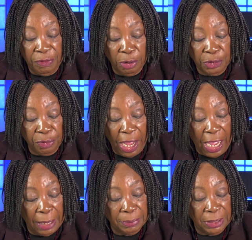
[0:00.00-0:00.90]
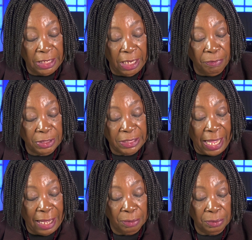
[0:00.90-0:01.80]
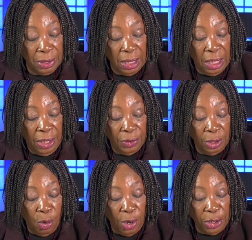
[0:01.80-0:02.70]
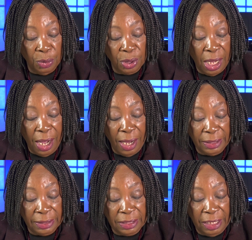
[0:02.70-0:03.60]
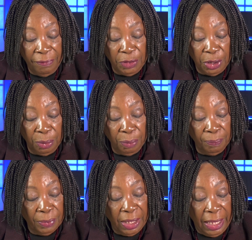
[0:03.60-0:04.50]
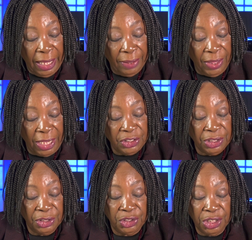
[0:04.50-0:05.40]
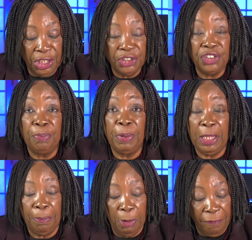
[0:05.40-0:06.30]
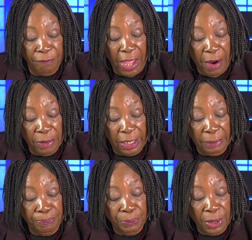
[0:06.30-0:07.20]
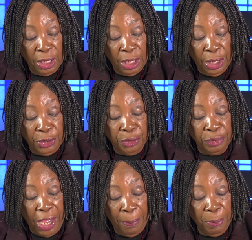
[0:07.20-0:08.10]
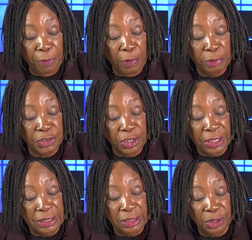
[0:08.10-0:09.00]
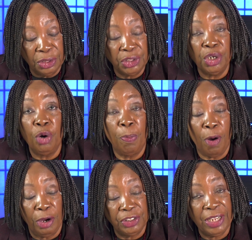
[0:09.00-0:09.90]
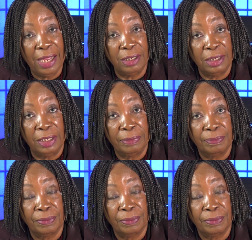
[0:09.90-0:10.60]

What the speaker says: of your tribes in every town the Lord your God is giving you, and they shall judge the people fairly. Do not pervert justice or show partiality.